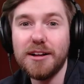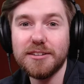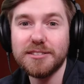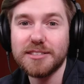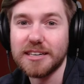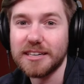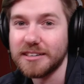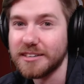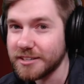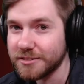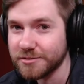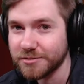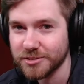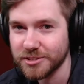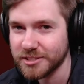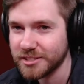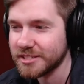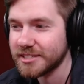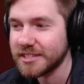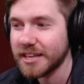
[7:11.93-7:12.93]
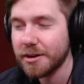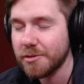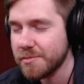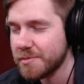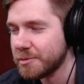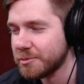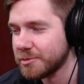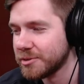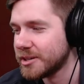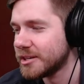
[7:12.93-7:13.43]
Titan nest, for instance? That would
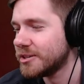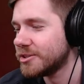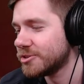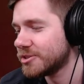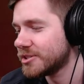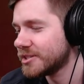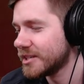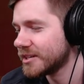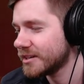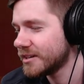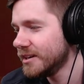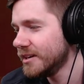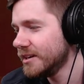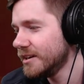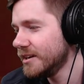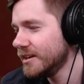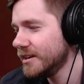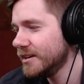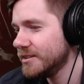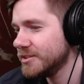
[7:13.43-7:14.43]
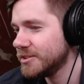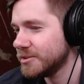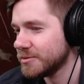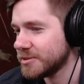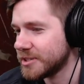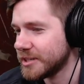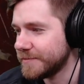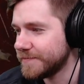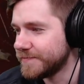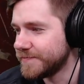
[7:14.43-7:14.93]
be really interesting. So we'll
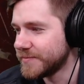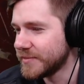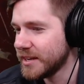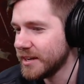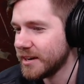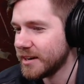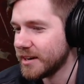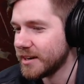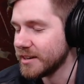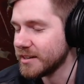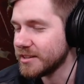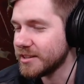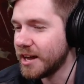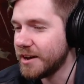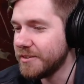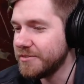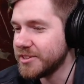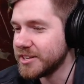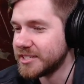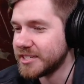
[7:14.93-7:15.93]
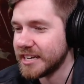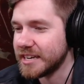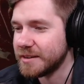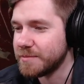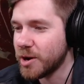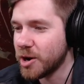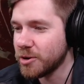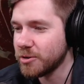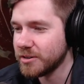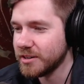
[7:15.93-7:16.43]
see. Love this
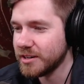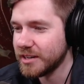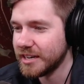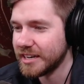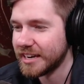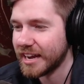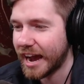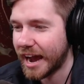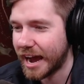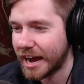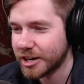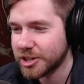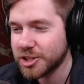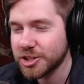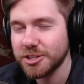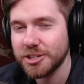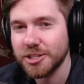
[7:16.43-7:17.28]
emote. It actually